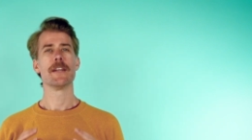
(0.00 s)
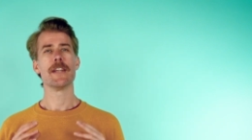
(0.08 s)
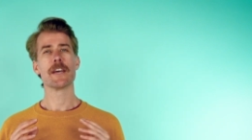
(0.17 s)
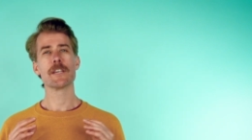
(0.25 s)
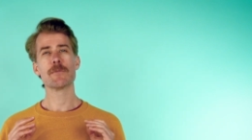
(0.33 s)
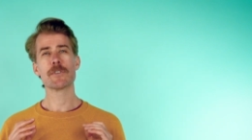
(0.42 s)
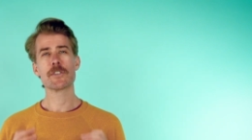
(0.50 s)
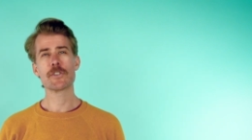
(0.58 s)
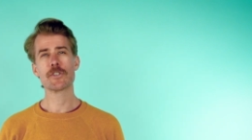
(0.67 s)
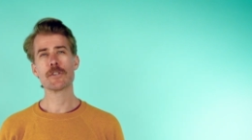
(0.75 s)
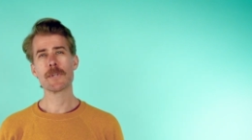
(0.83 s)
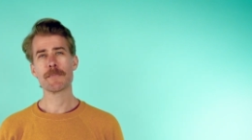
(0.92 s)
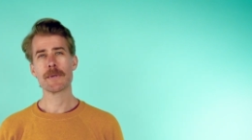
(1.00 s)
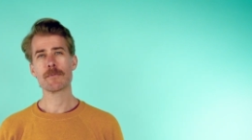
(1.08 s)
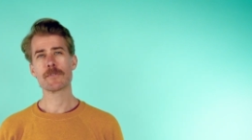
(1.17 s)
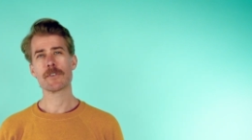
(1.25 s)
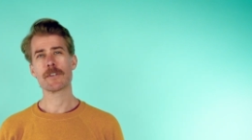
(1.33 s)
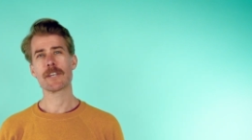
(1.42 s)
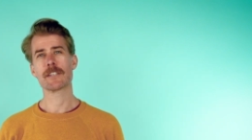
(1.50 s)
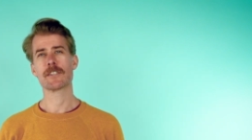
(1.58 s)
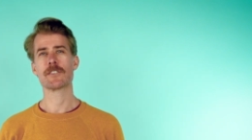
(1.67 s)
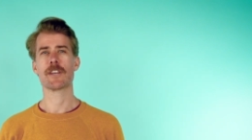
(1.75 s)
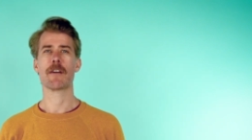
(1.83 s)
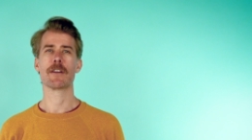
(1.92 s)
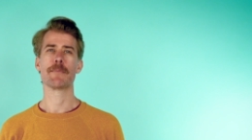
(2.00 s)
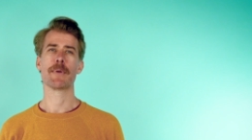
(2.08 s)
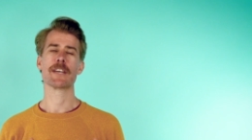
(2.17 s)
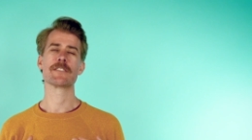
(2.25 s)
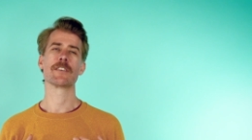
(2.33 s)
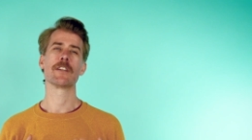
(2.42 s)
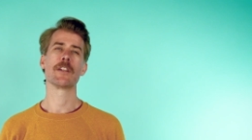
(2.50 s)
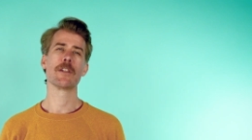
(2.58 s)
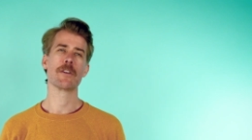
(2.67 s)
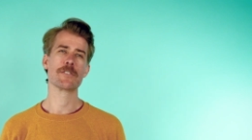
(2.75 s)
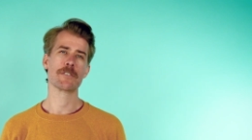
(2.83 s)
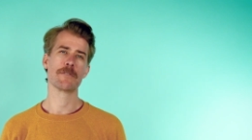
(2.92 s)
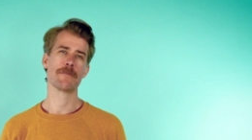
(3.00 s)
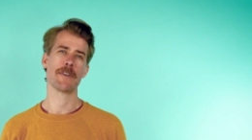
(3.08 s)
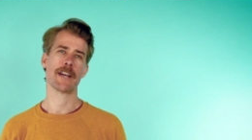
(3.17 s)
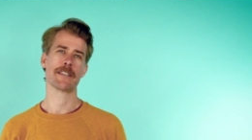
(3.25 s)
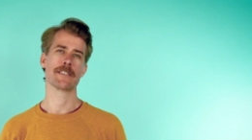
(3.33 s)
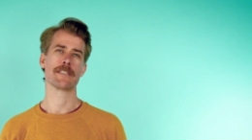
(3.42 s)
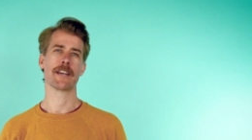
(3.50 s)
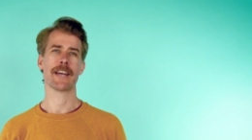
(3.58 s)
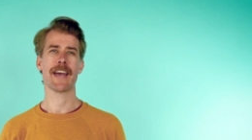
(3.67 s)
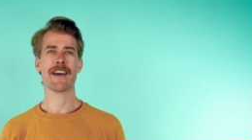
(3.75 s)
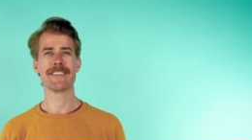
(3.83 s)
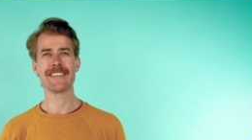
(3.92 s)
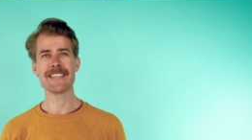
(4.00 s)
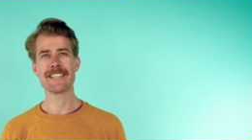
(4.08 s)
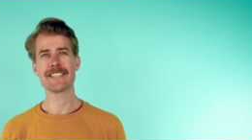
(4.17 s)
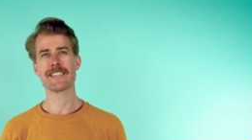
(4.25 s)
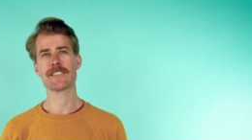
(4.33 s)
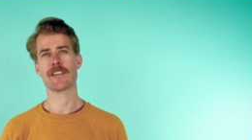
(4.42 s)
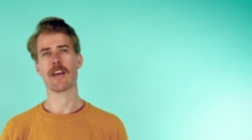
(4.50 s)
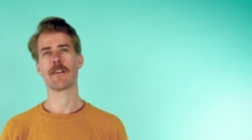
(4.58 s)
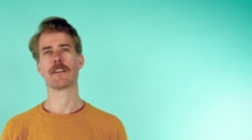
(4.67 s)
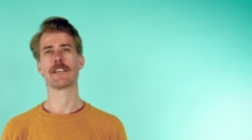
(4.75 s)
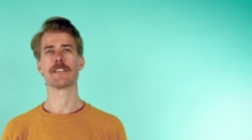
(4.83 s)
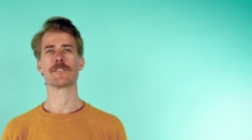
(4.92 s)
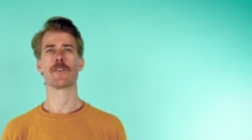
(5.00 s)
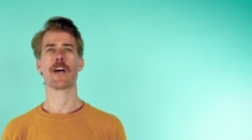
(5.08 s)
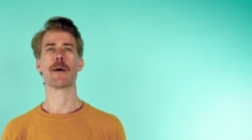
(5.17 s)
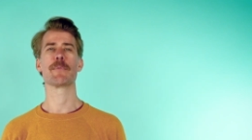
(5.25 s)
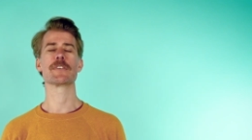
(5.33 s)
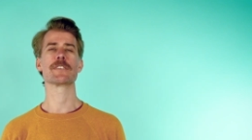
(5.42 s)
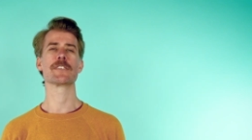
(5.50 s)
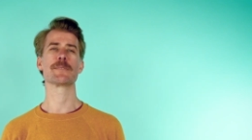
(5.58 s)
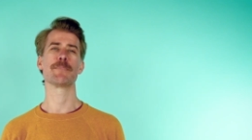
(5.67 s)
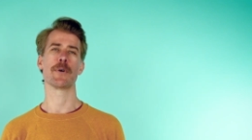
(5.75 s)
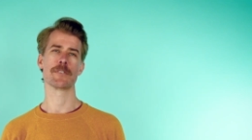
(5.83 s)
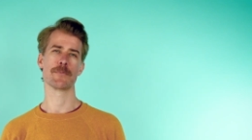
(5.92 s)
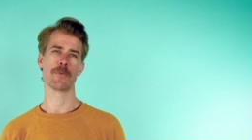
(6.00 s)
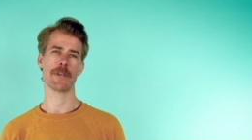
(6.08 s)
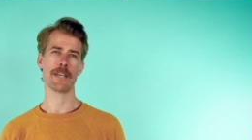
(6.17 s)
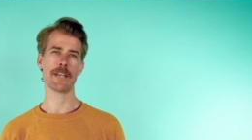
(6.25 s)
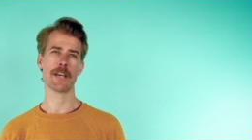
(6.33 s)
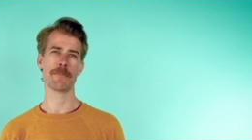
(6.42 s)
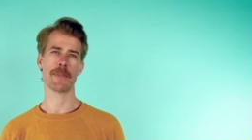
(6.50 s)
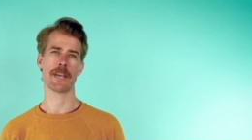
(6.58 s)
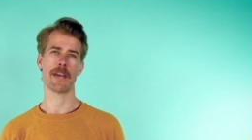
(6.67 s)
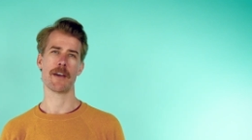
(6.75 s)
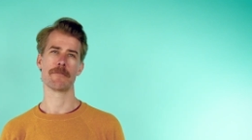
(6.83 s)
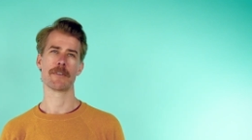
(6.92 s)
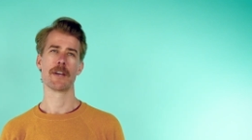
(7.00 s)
Now, you would assume that people donate to charity based on logical factors like how needy the charity is or how much disposable income they have.